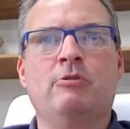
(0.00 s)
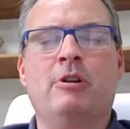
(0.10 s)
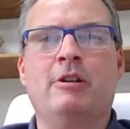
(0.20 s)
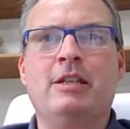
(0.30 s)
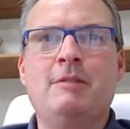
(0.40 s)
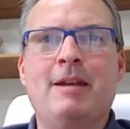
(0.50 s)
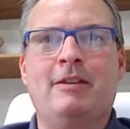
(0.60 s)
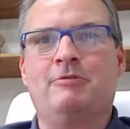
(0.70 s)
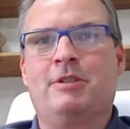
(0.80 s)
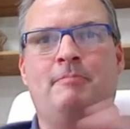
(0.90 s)
So on
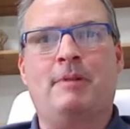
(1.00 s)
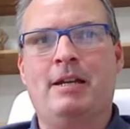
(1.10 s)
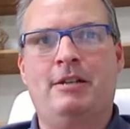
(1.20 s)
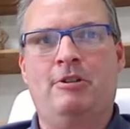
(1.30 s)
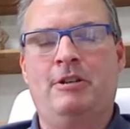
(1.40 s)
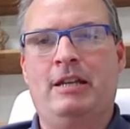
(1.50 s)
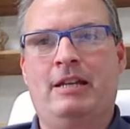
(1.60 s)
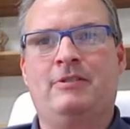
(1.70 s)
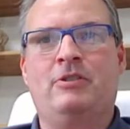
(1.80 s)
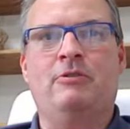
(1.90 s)
eBay, it was the pioneer
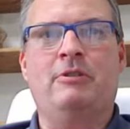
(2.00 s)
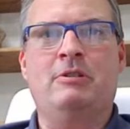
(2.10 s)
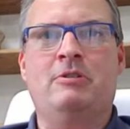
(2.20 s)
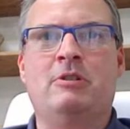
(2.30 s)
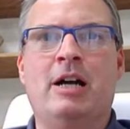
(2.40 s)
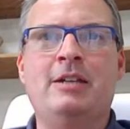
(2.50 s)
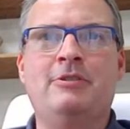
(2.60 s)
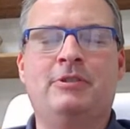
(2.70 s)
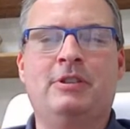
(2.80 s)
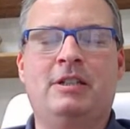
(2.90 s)
days. So that, I
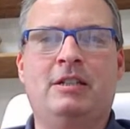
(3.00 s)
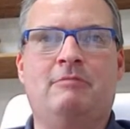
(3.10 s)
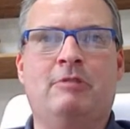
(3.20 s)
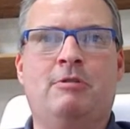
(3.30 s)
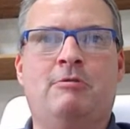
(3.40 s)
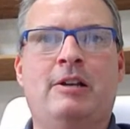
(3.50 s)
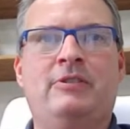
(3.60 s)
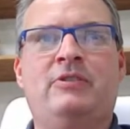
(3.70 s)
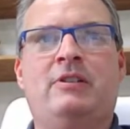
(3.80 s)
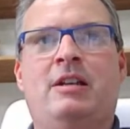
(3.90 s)
used to get
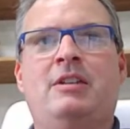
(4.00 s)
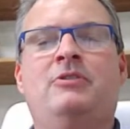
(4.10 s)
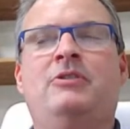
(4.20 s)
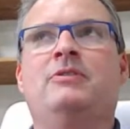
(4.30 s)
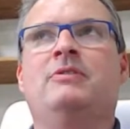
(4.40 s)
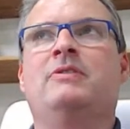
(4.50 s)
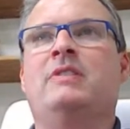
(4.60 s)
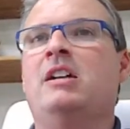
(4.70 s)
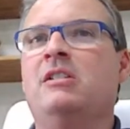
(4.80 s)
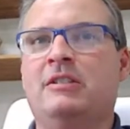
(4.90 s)
requests, and I used to
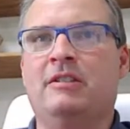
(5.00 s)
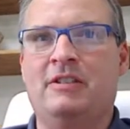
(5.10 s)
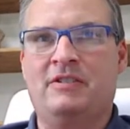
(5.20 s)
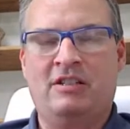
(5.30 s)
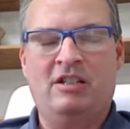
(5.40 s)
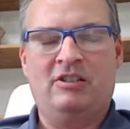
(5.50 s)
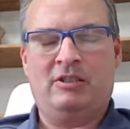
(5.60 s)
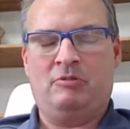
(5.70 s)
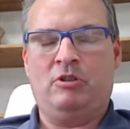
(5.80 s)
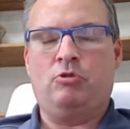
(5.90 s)
sell and list
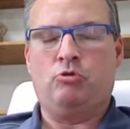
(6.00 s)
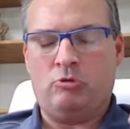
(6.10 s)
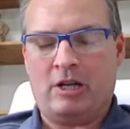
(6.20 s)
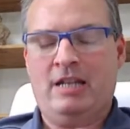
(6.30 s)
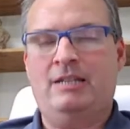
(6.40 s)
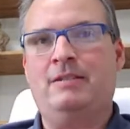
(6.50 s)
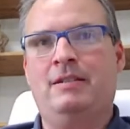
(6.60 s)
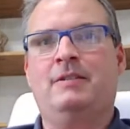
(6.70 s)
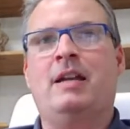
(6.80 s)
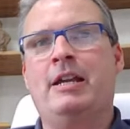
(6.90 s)
some of the
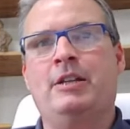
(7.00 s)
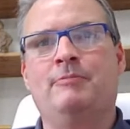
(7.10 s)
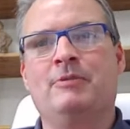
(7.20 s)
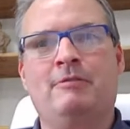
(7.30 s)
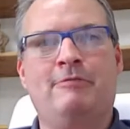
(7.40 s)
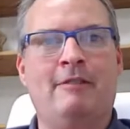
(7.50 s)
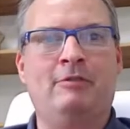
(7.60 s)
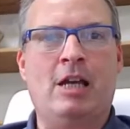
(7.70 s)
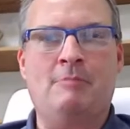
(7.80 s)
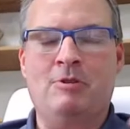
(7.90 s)
craziest items. And if we
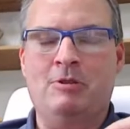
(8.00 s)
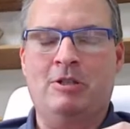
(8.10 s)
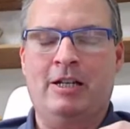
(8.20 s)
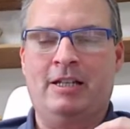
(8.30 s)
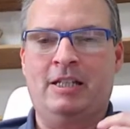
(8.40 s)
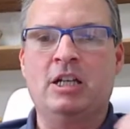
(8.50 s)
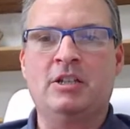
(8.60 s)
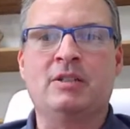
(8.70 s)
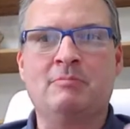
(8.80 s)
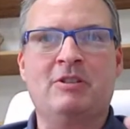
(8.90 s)
have time, I can
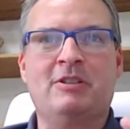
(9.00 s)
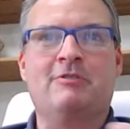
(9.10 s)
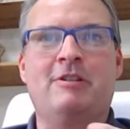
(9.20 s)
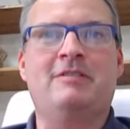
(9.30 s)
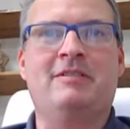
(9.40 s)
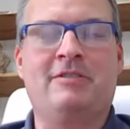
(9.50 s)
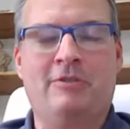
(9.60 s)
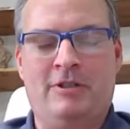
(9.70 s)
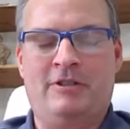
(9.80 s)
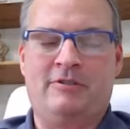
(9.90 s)
tell you some of these crazy
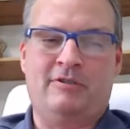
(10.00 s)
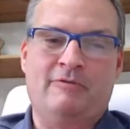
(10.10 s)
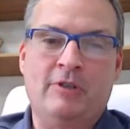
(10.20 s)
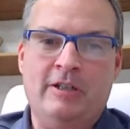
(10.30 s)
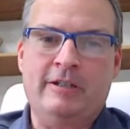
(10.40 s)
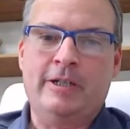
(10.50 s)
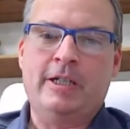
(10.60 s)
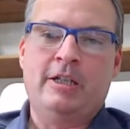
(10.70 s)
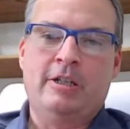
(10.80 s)
stories because they're fun.